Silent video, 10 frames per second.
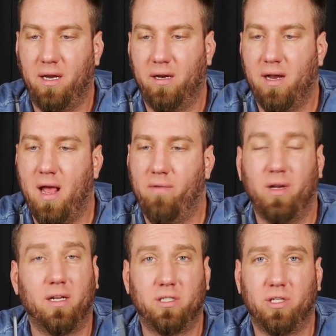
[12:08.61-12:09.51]
you're gonna have an
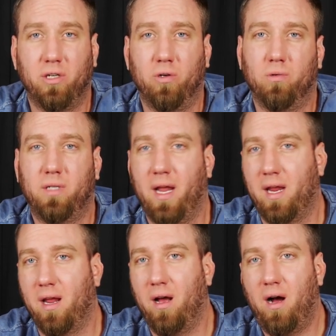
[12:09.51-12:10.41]
issue
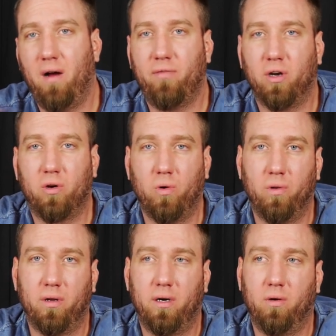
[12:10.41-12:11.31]
taking it off your
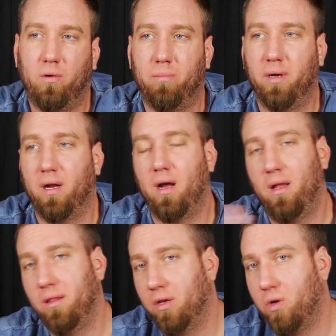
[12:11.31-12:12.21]
cooler or putting it
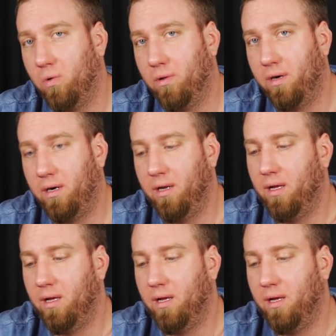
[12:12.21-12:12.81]
on the cooler.